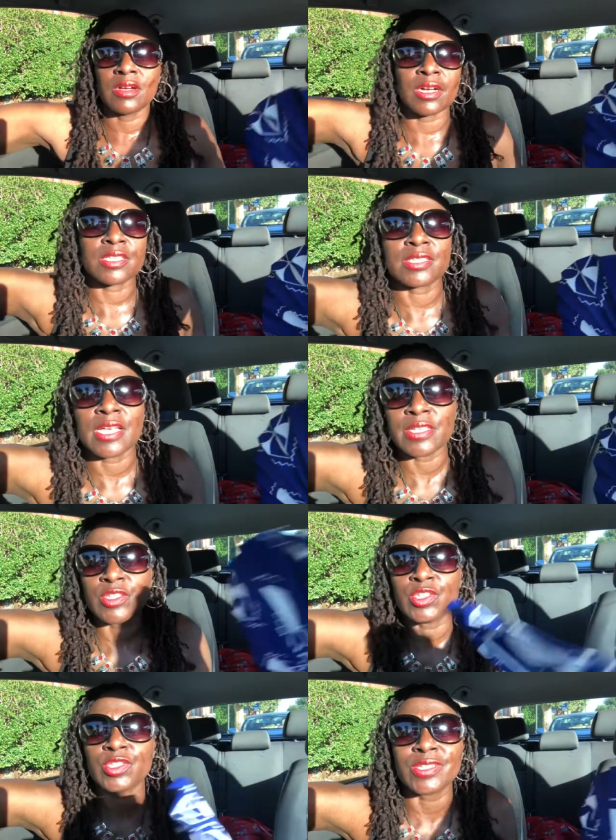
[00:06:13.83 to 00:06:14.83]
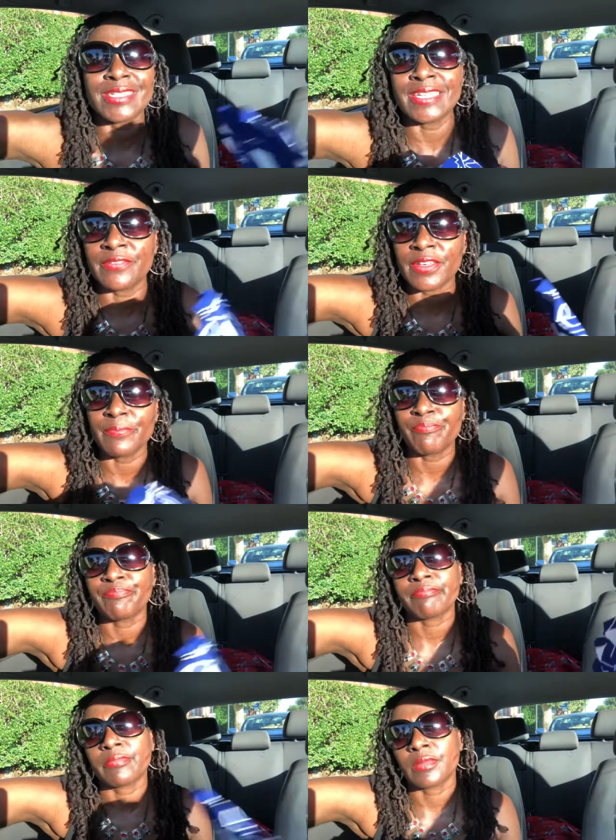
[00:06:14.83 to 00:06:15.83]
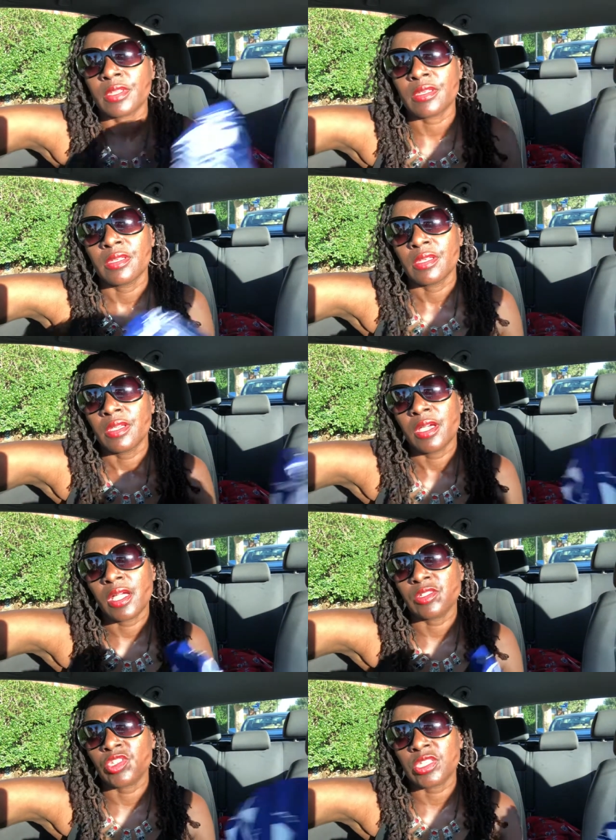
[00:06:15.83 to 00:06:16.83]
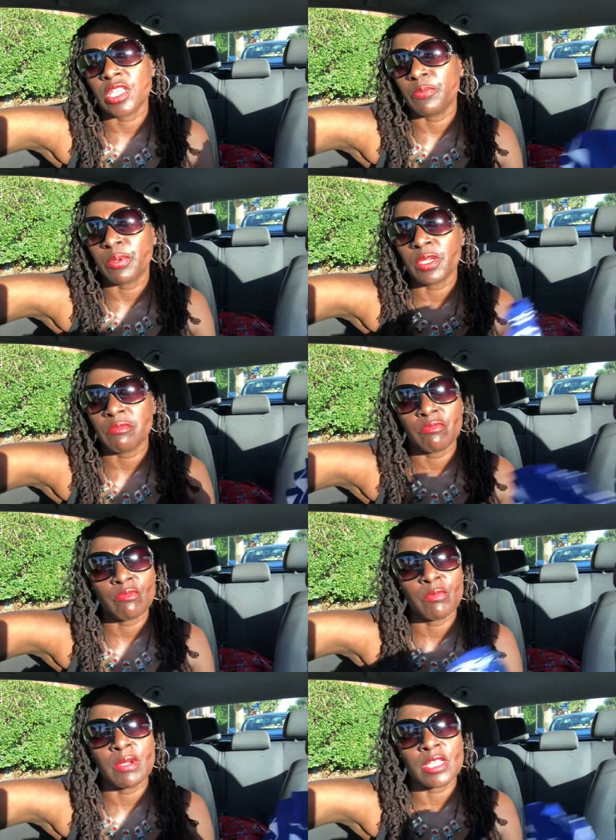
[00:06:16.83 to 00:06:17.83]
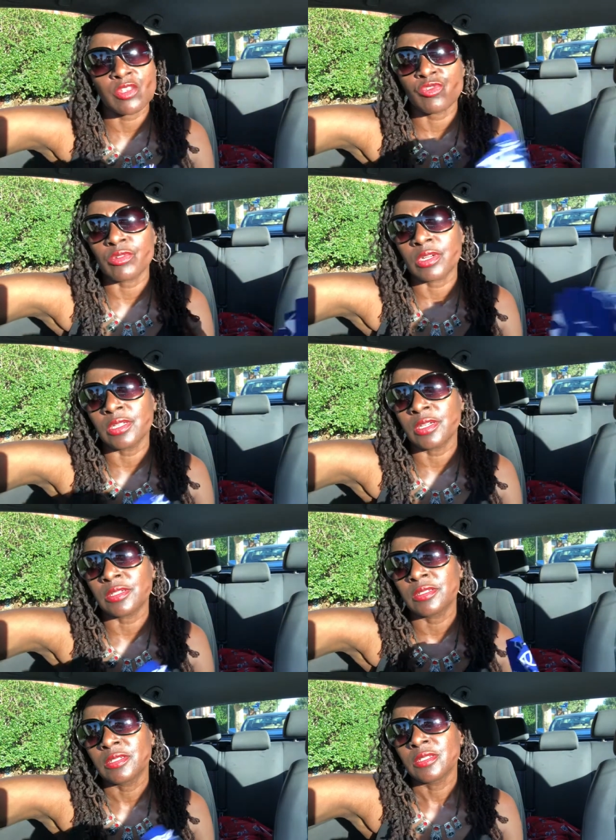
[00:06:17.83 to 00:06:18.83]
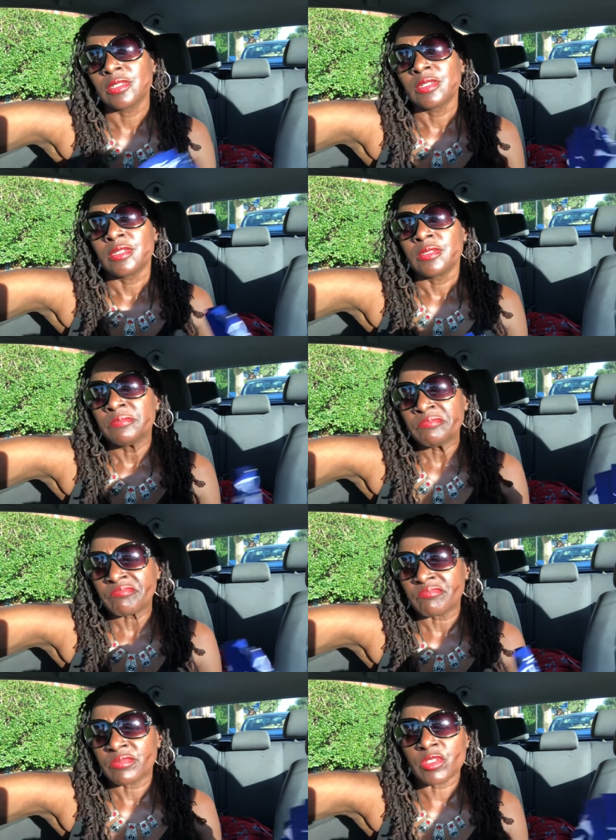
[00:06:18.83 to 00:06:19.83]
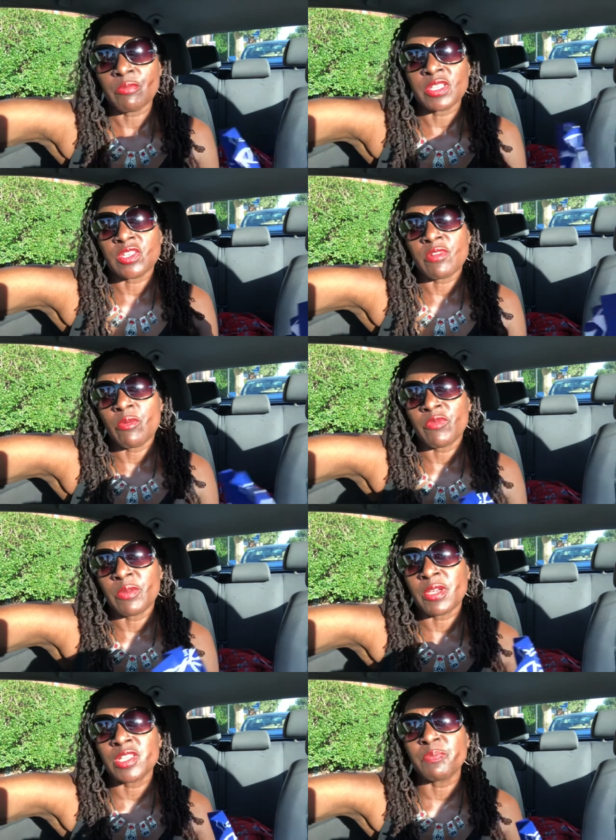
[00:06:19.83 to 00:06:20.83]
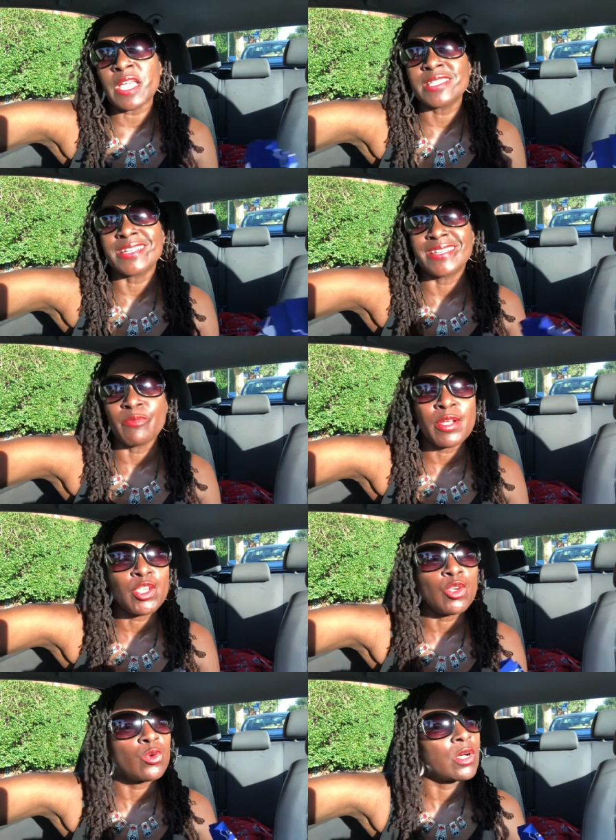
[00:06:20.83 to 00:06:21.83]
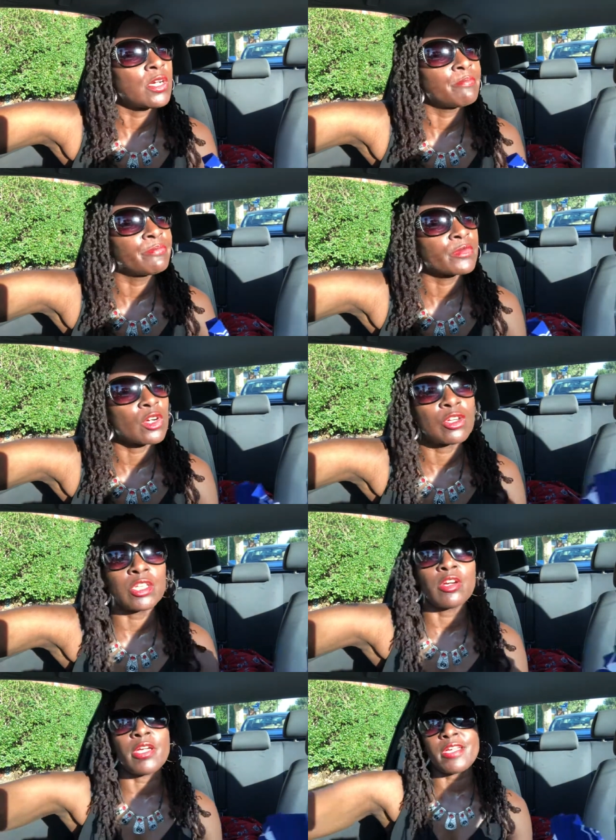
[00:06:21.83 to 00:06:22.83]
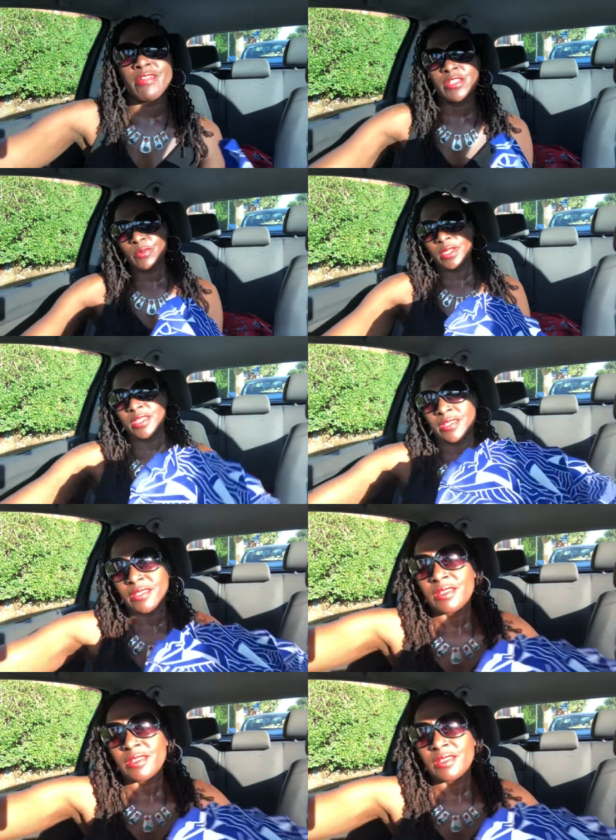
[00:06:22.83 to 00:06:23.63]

I decided just to leave it and just keep it my natural color not mess around with it because basically when you um, color your hair anyway